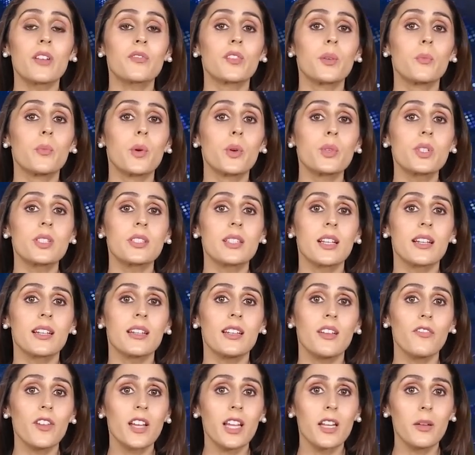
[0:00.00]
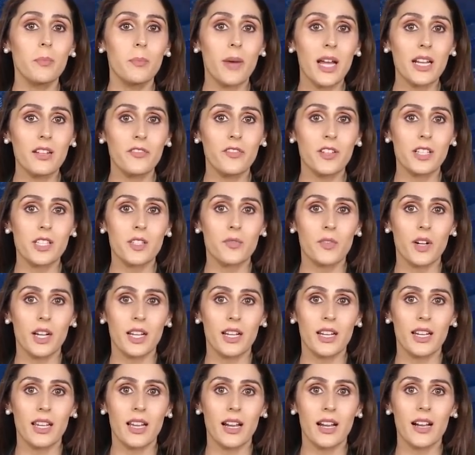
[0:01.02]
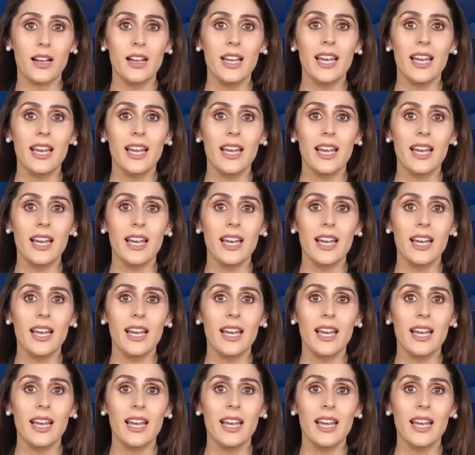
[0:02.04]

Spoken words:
of the most significant benefits for India